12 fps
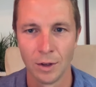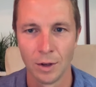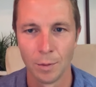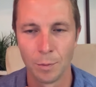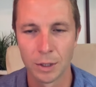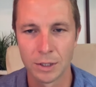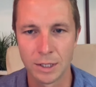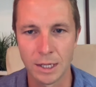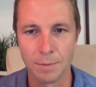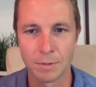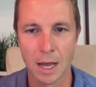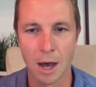But
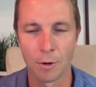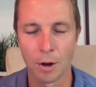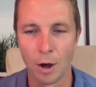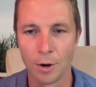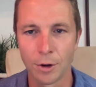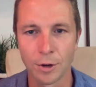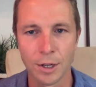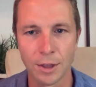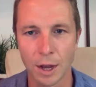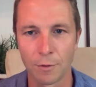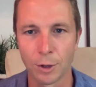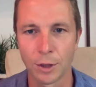deep down, underneath
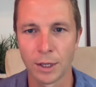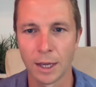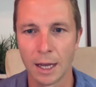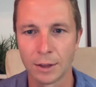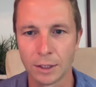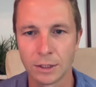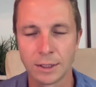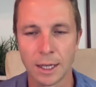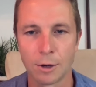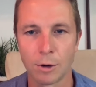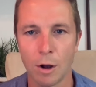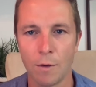everything, at the
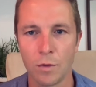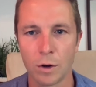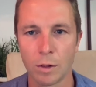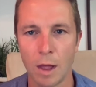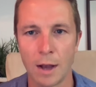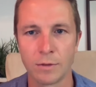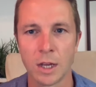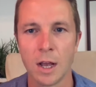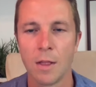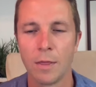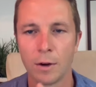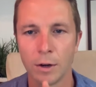center of their lives,
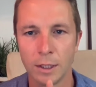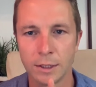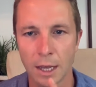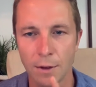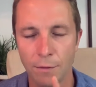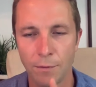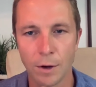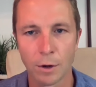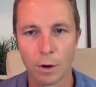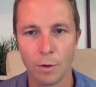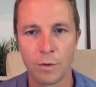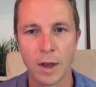there is a fear
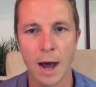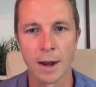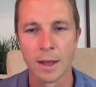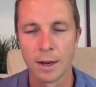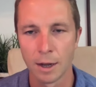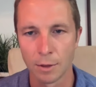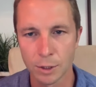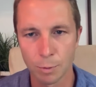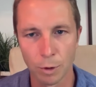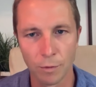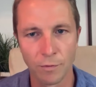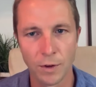of God. Now this
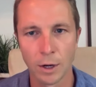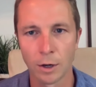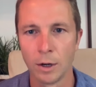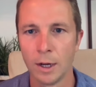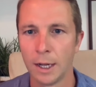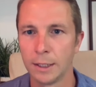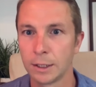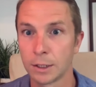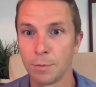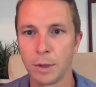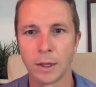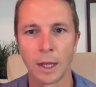word fear, it
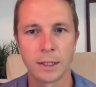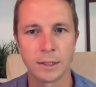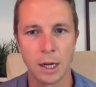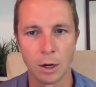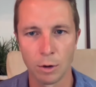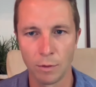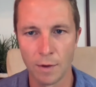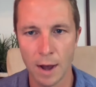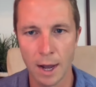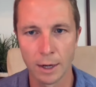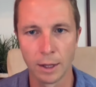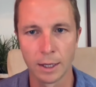doesn't mean like
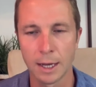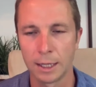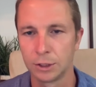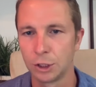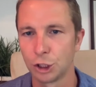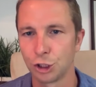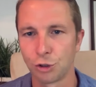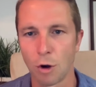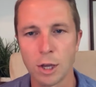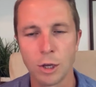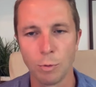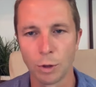terrified, like God's going to
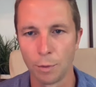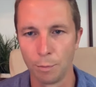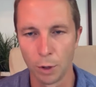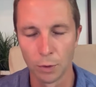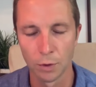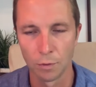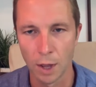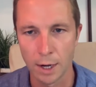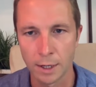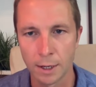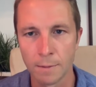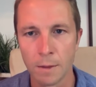strike you with a bolt of
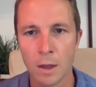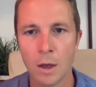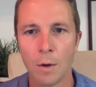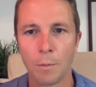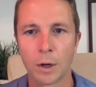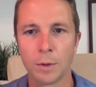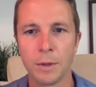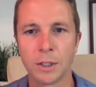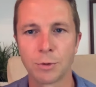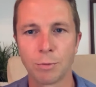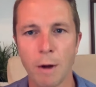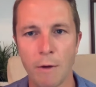lightning, but it means
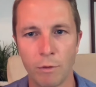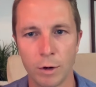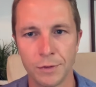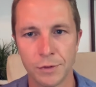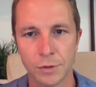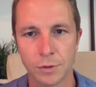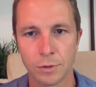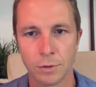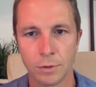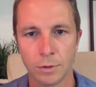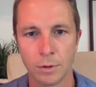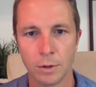reverence,
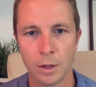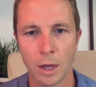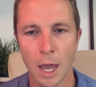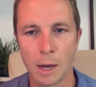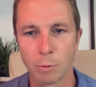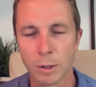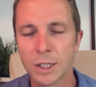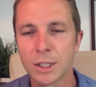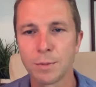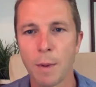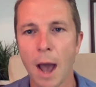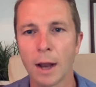a
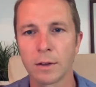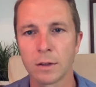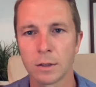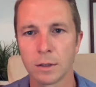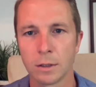respect.